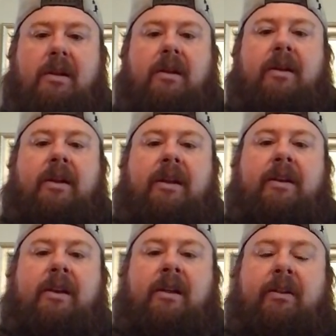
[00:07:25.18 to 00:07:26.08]

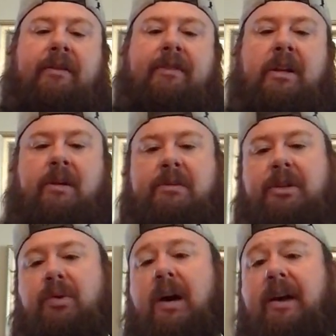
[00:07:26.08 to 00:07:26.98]
Again, not lifting up
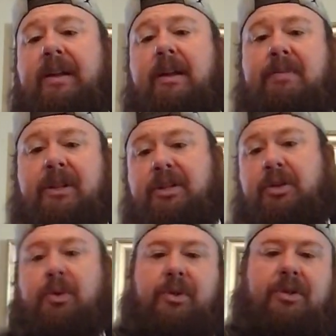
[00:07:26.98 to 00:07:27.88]
too high, keeping the
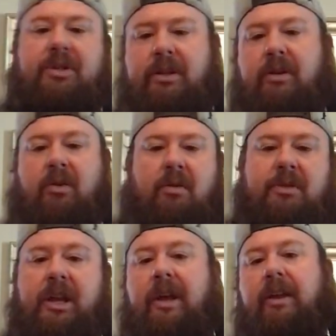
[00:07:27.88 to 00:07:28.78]
shoulders and the
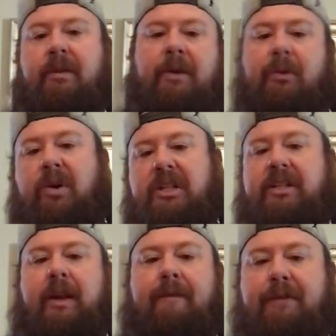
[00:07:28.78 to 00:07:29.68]
arms. You might want to
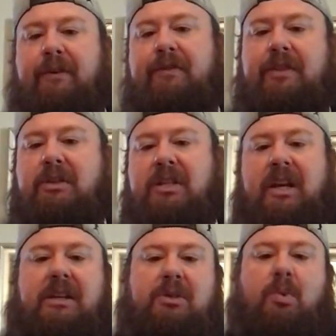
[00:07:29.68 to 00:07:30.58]
stop for a few
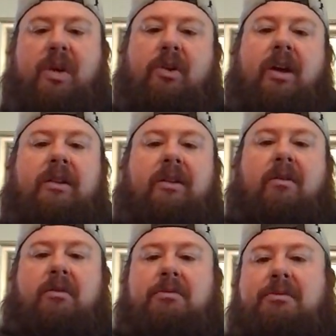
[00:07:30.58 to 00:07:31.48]
seconds, wiggle out the
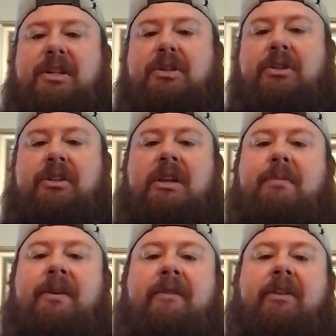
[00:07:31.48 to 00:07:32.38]
arms, make sure you're
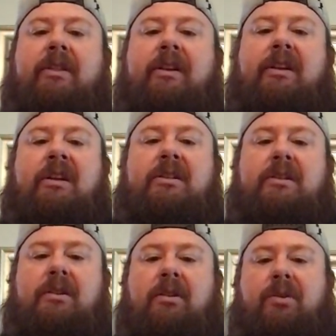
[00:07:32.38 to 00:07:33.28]
keeping everything
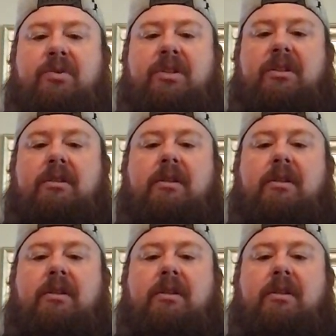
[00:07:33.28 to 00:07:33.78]
nice and loose.